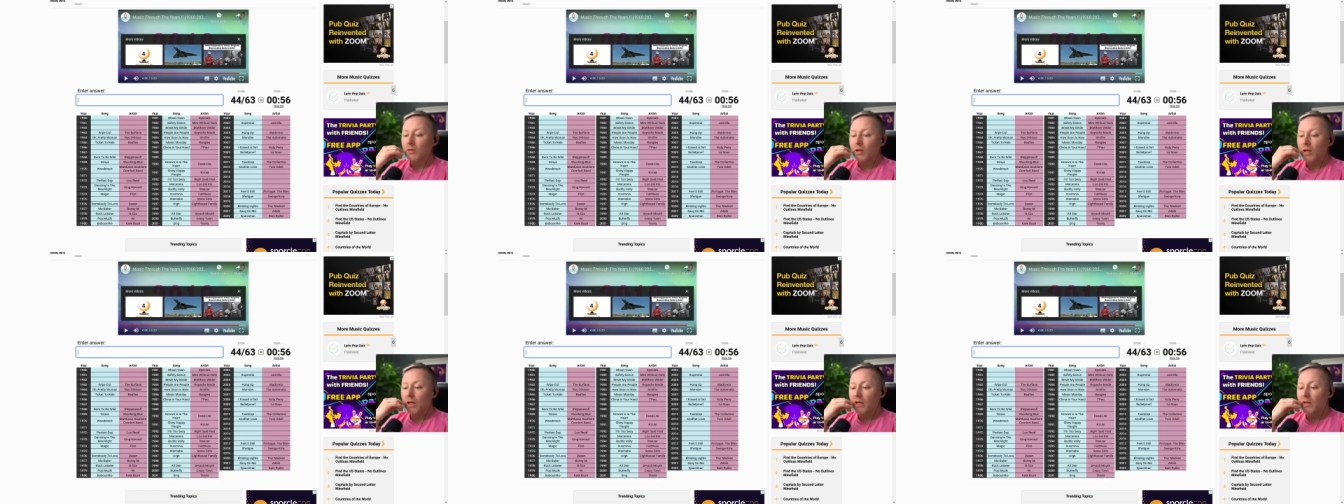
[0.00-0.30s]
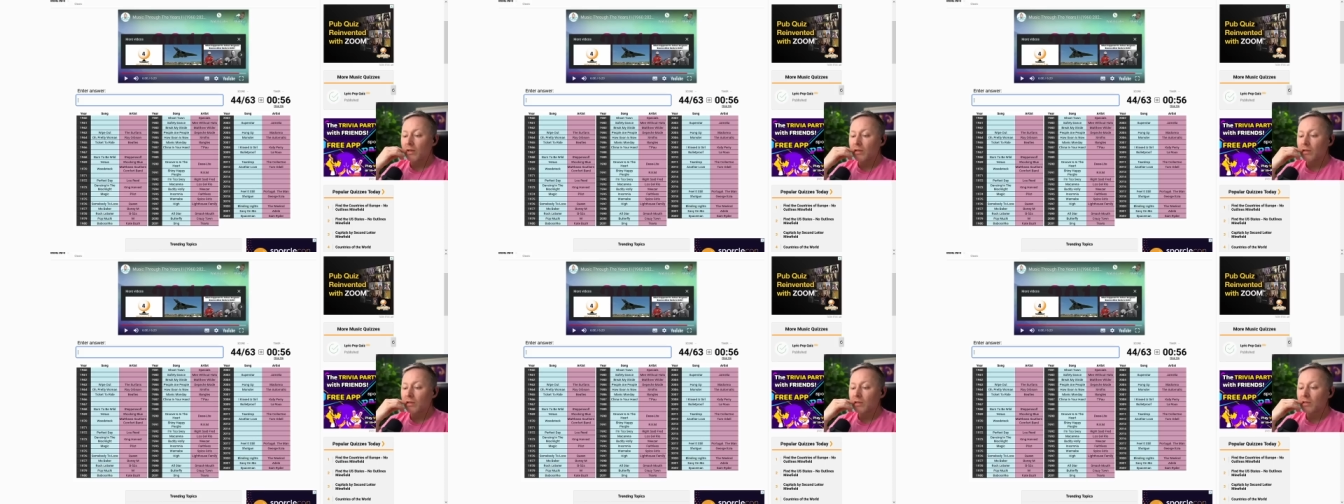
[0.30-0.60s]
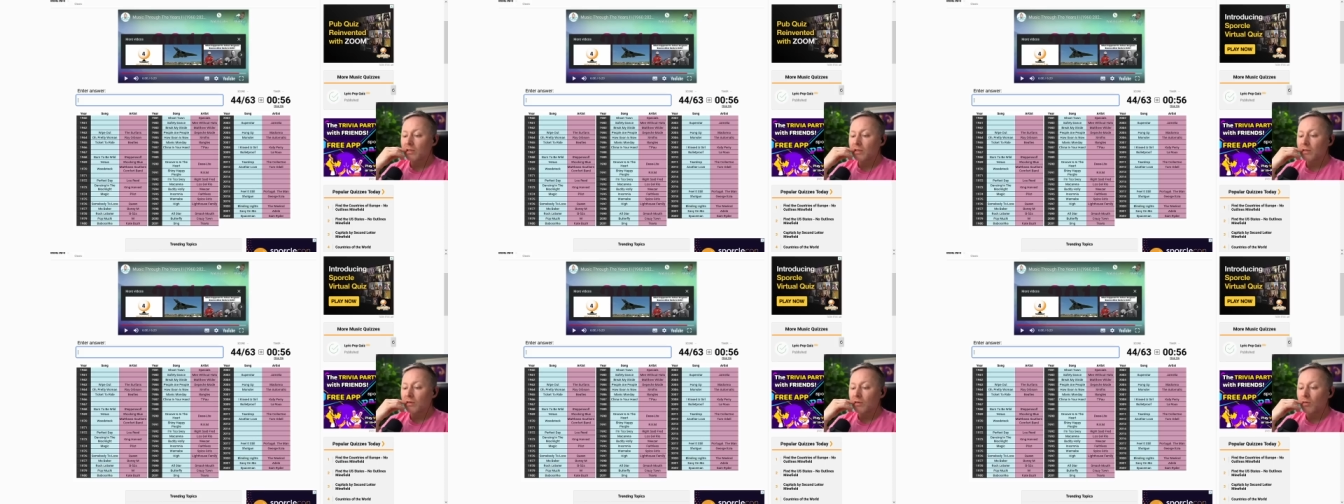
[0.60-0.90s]
It,
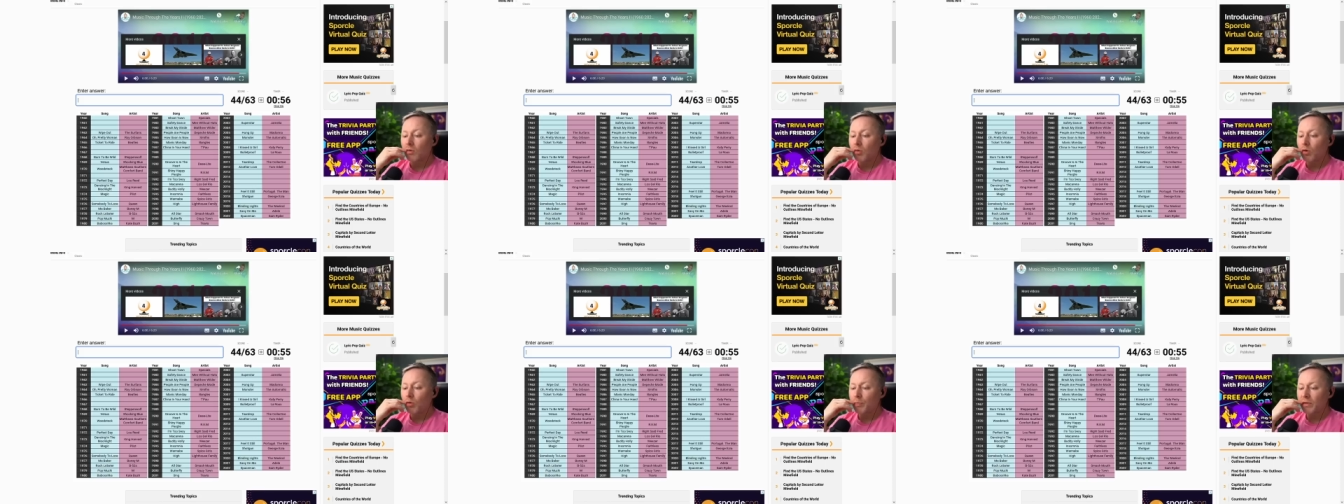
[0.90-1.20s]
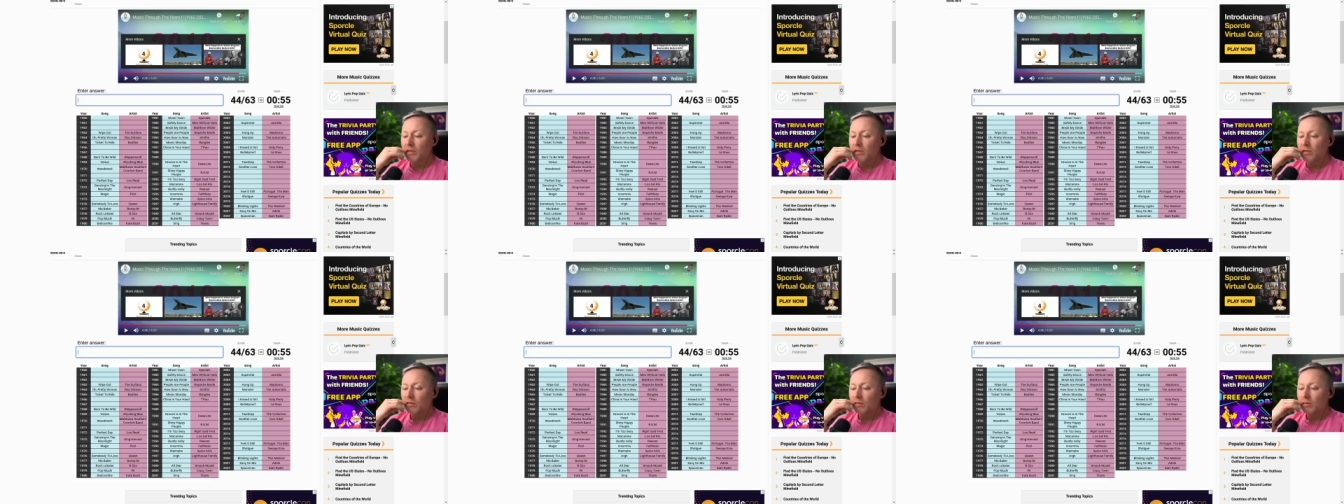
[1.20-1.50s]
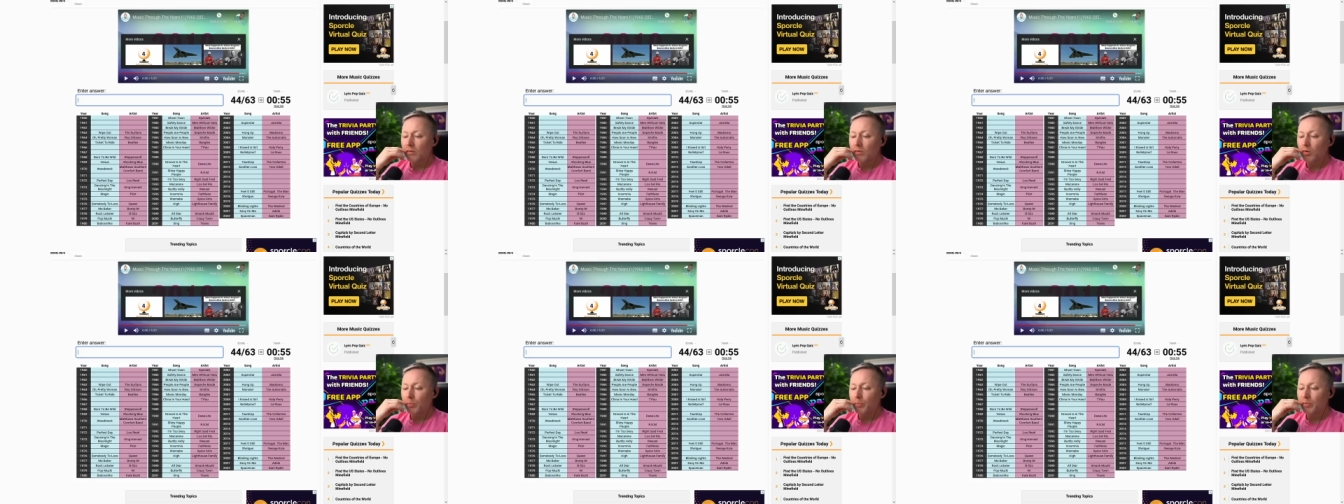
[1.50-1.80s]
open,
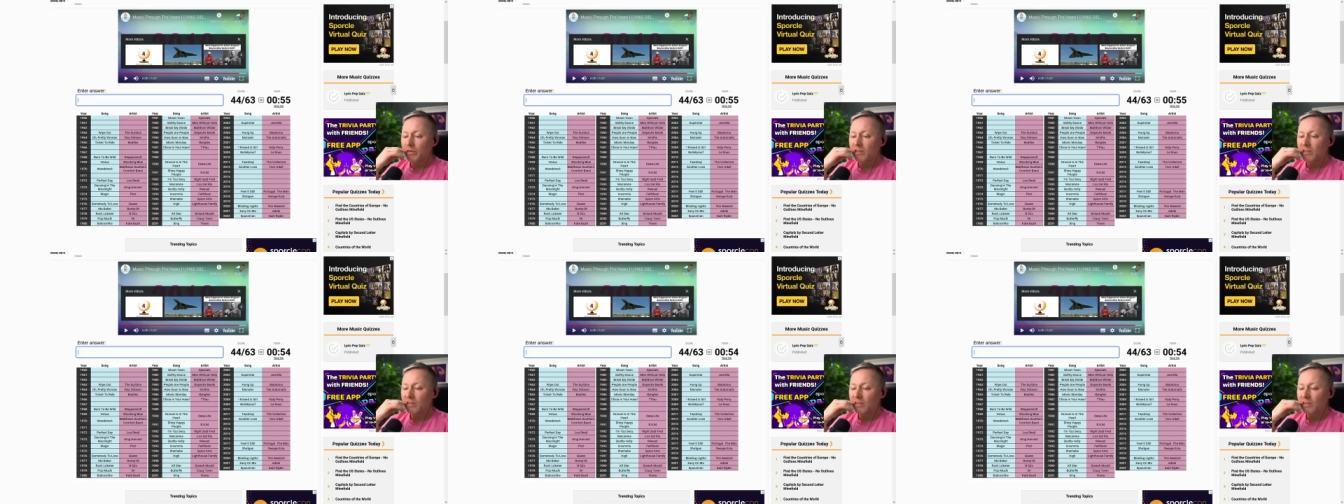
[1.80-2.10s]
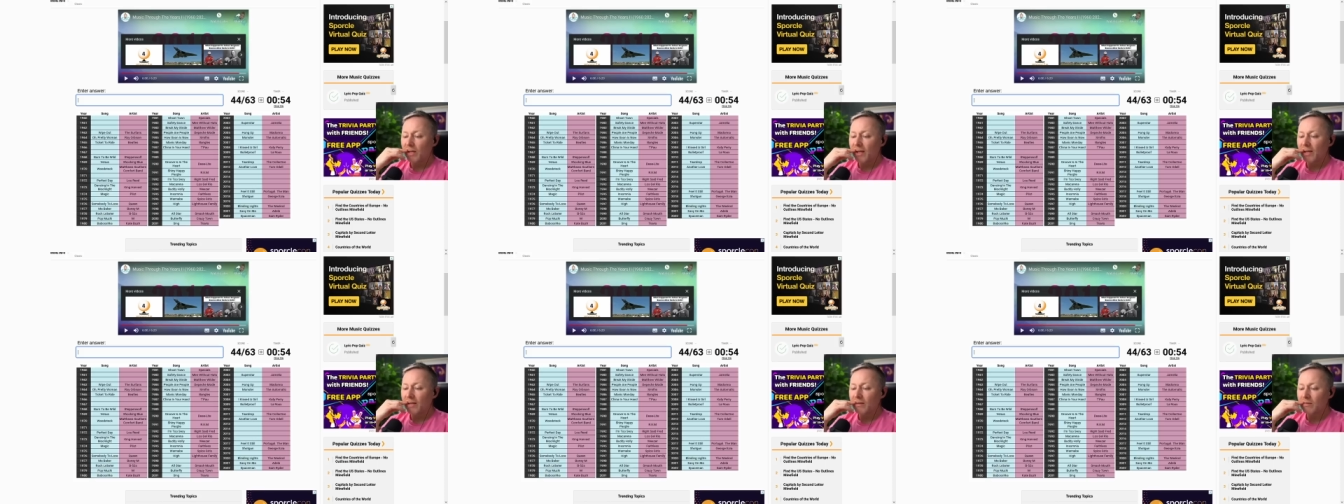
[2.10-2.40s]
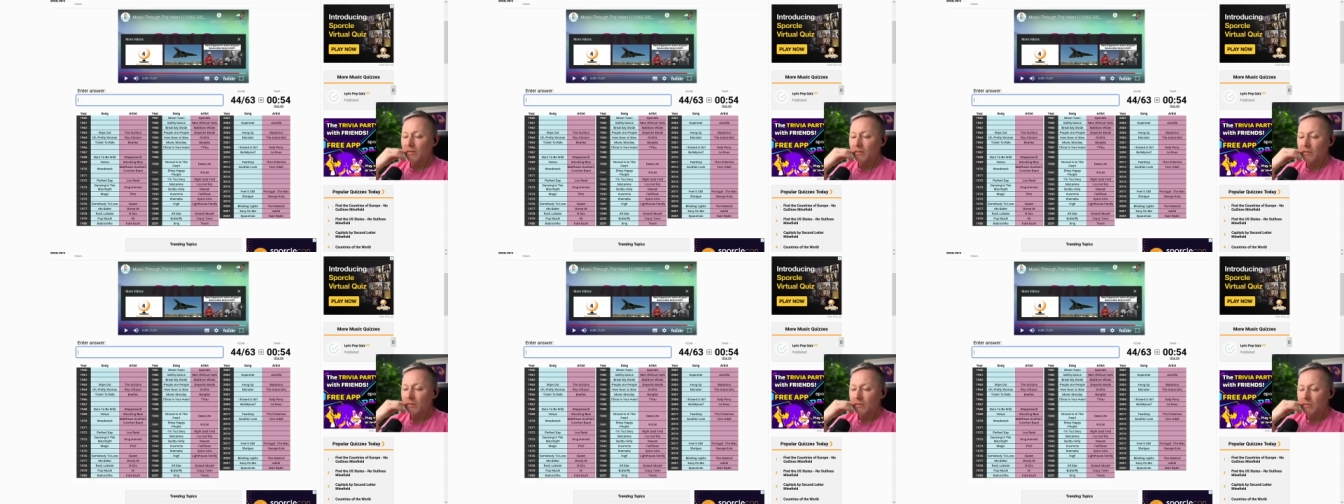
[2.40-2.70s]
open,
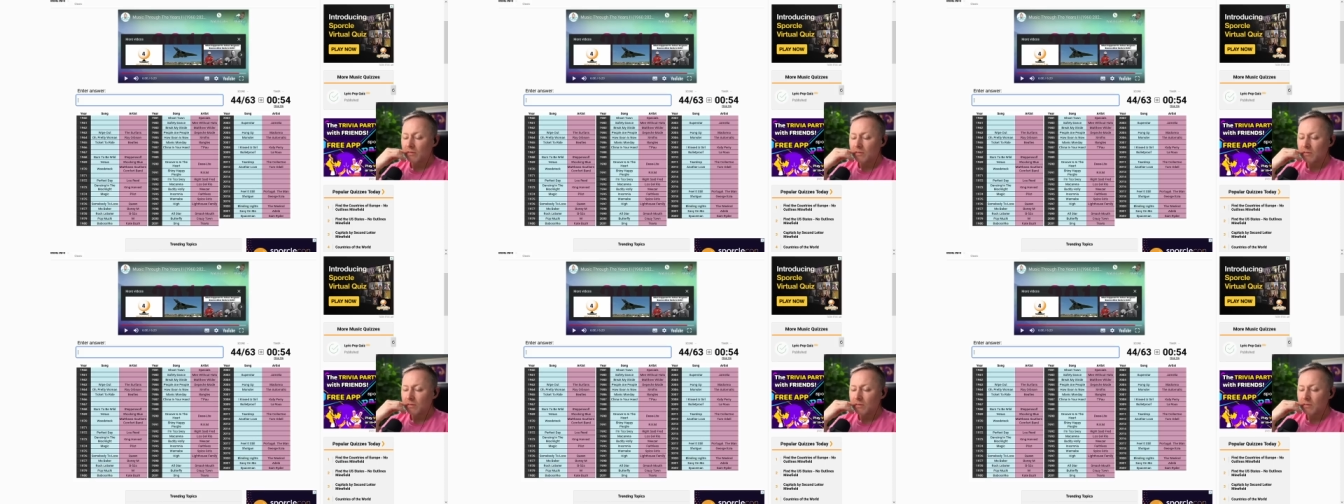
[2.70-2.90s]
enter.